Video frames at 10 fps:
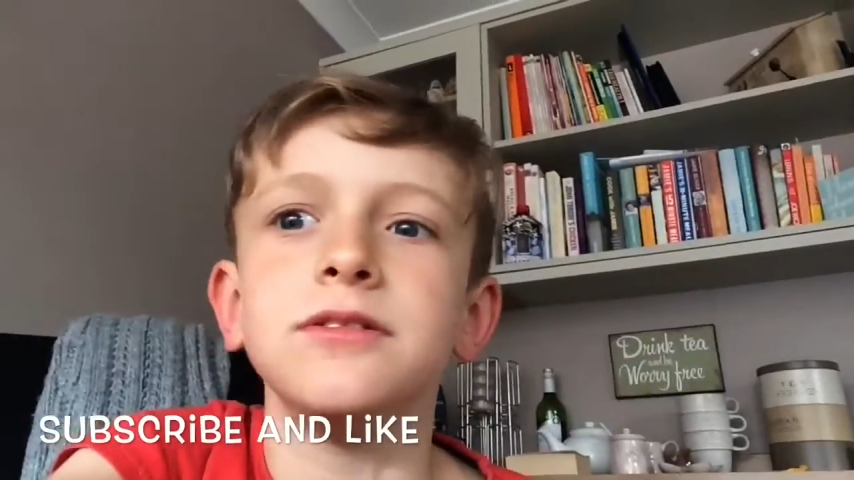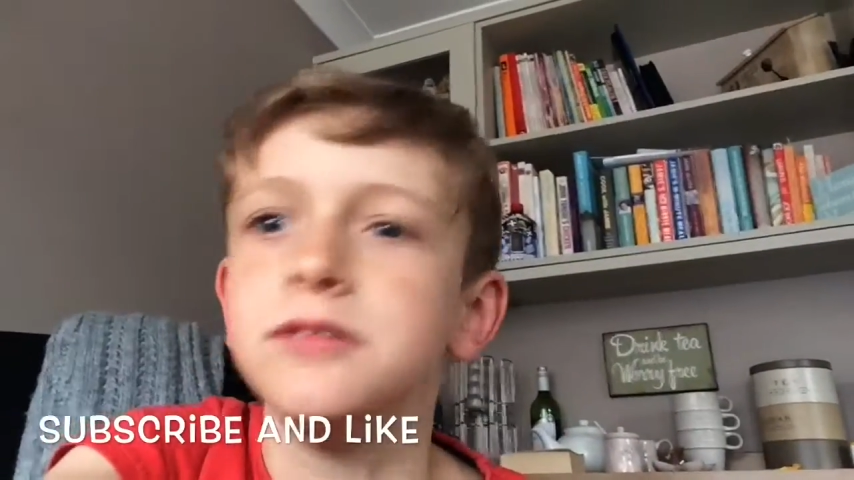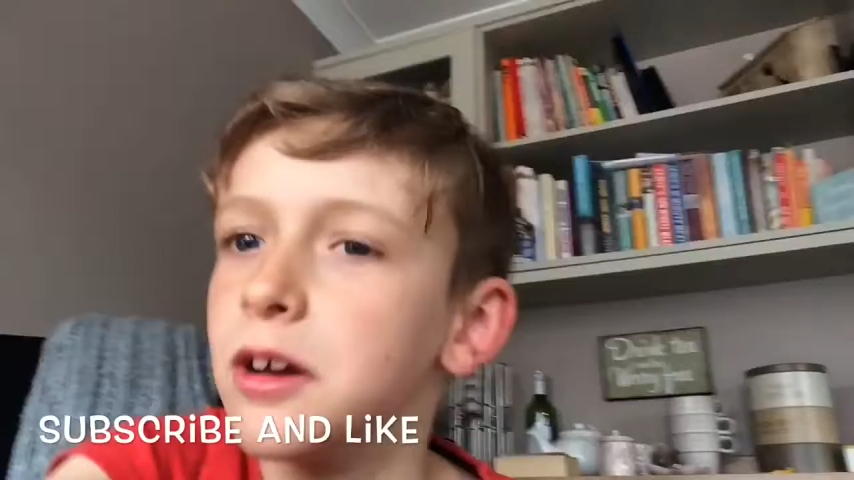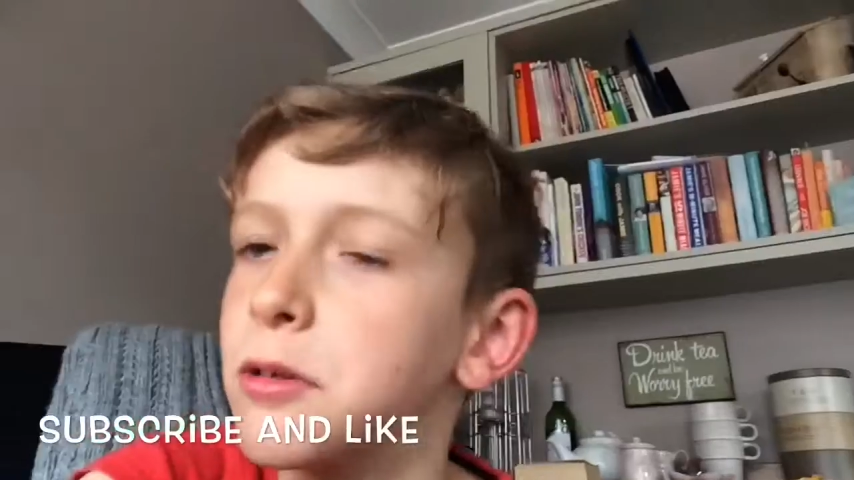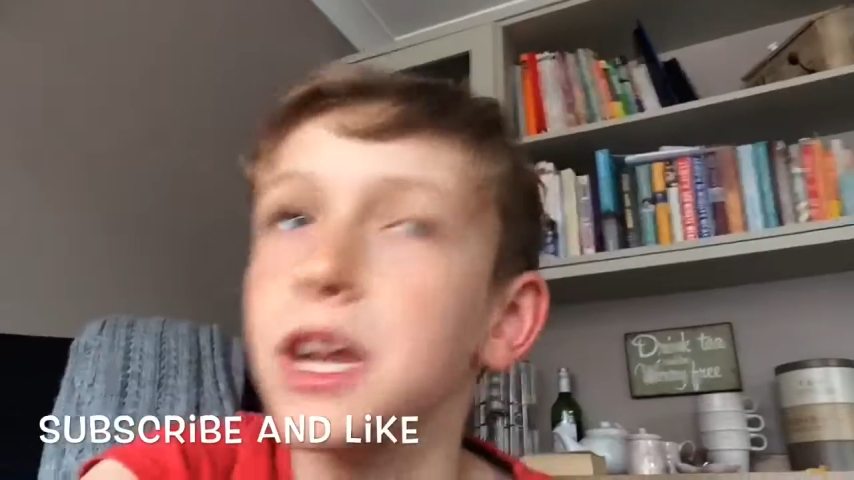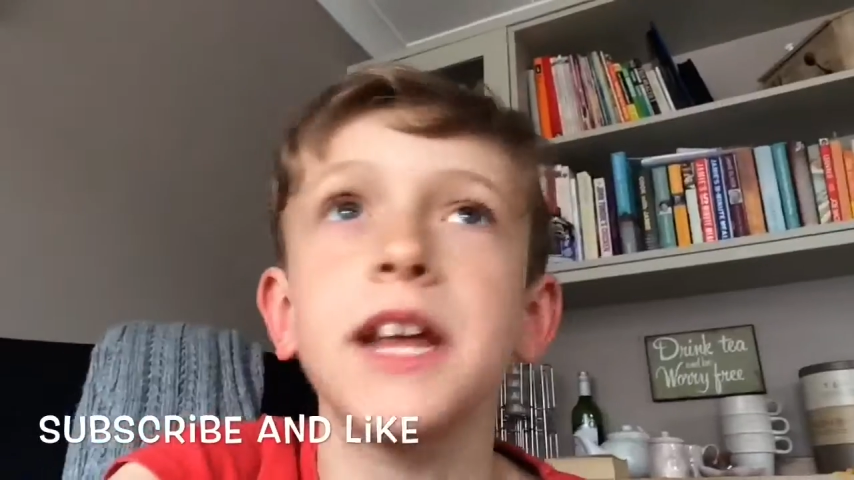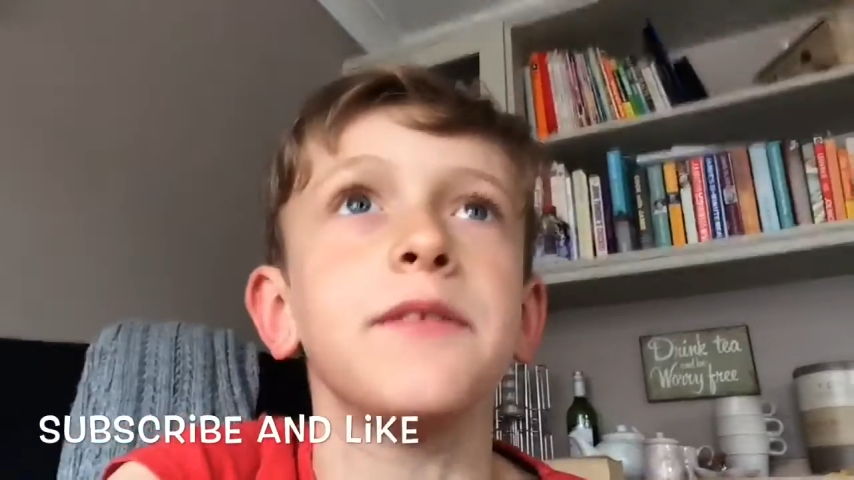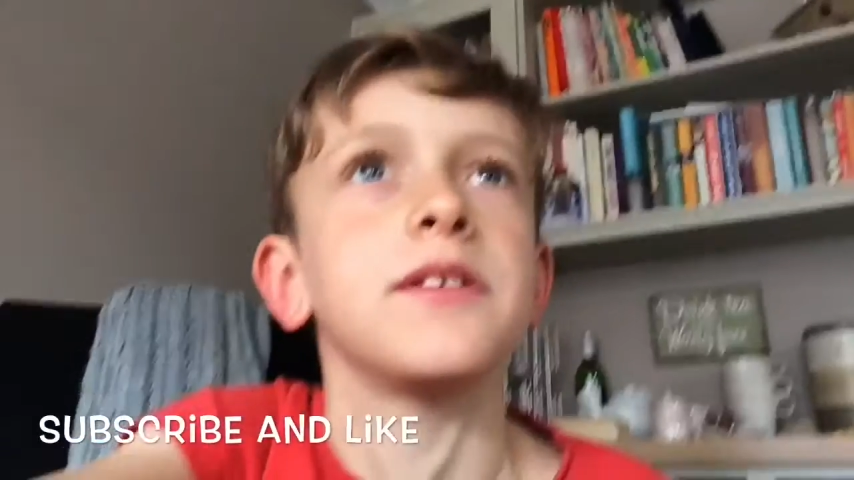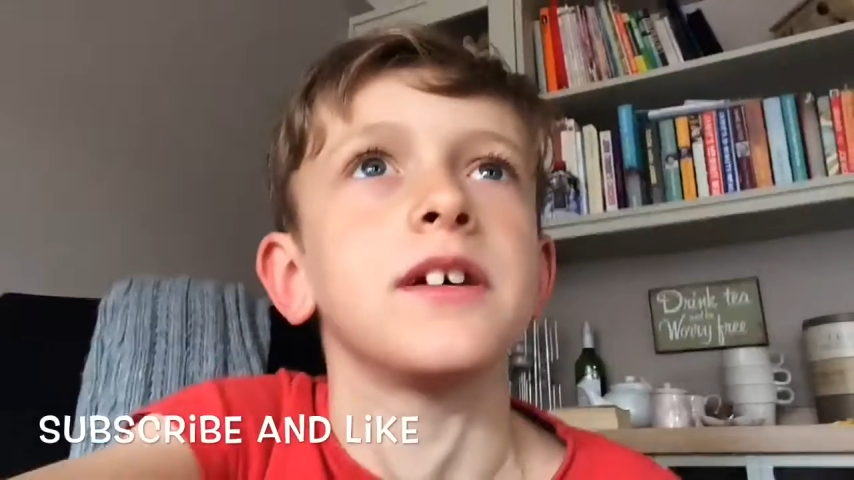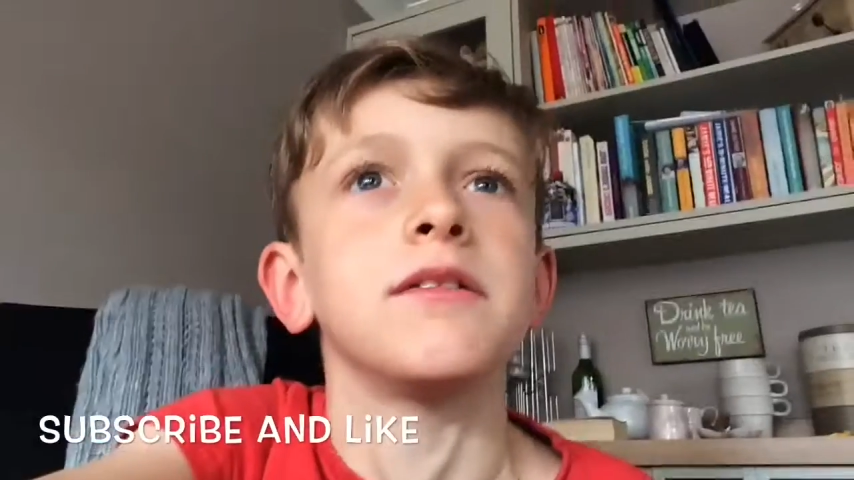no
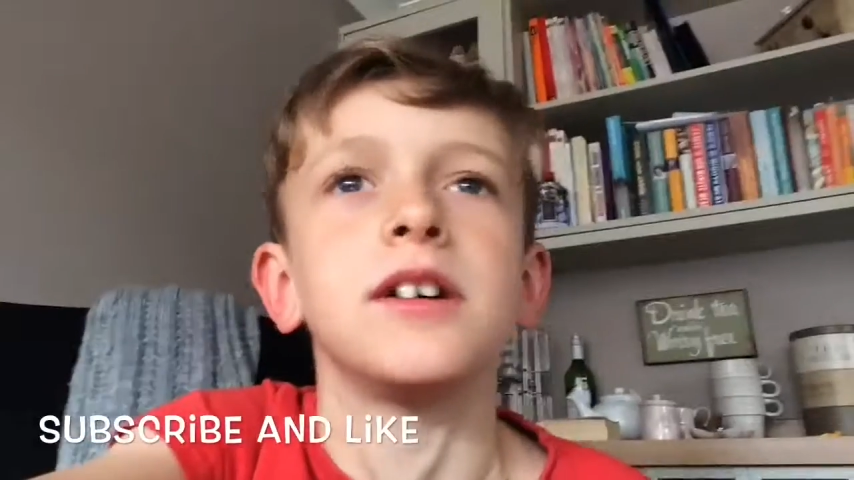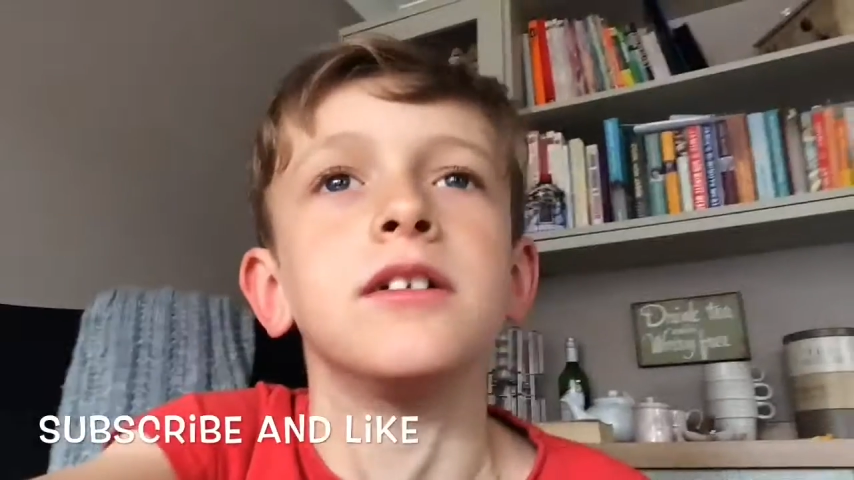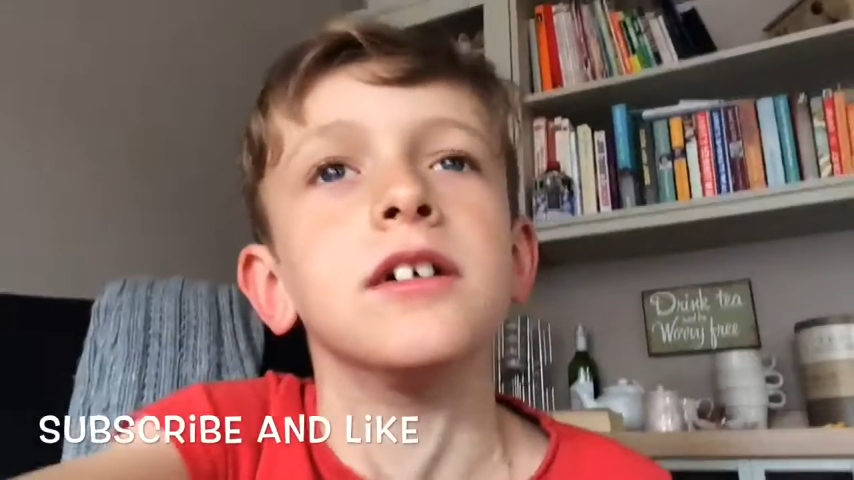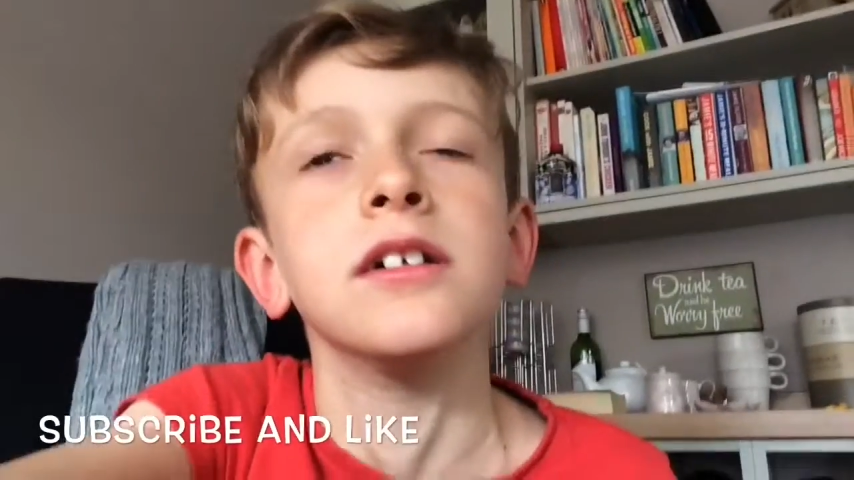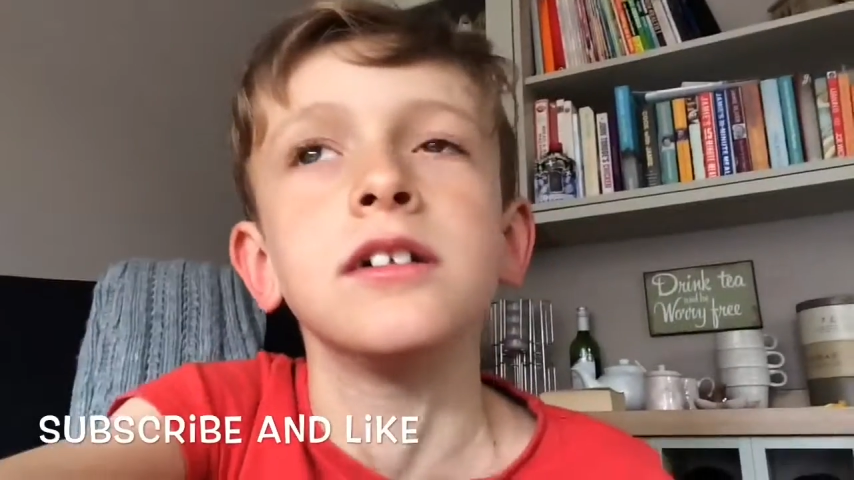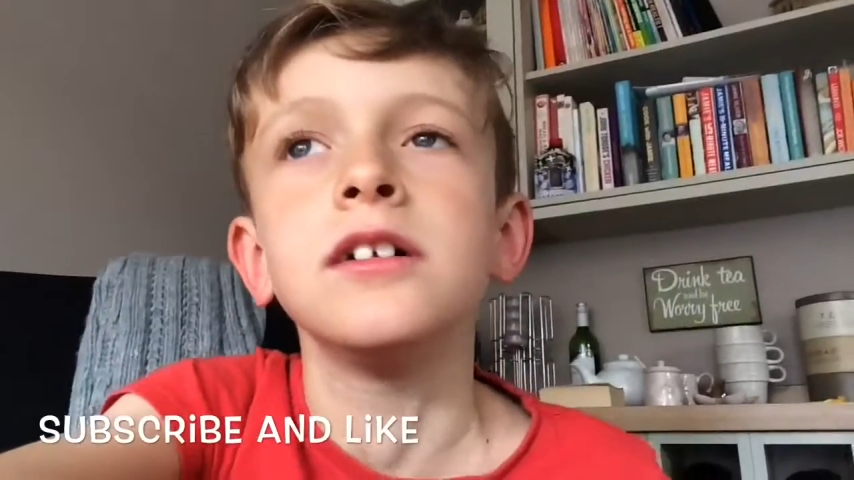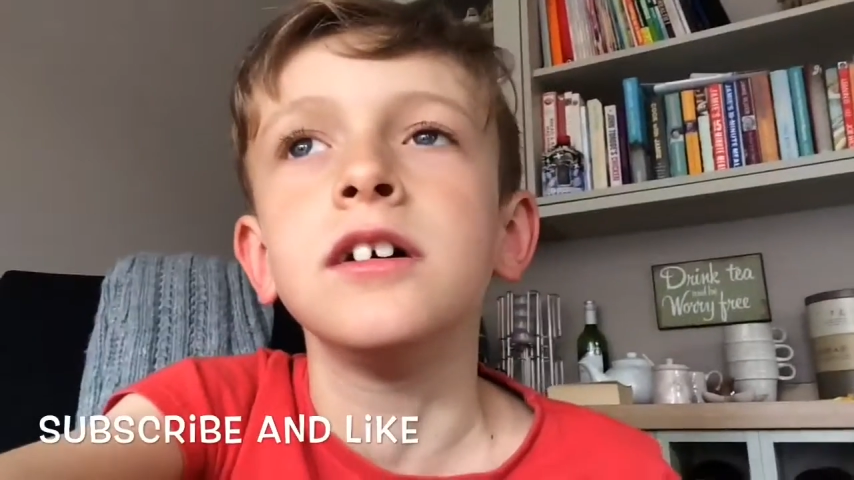caves there at all.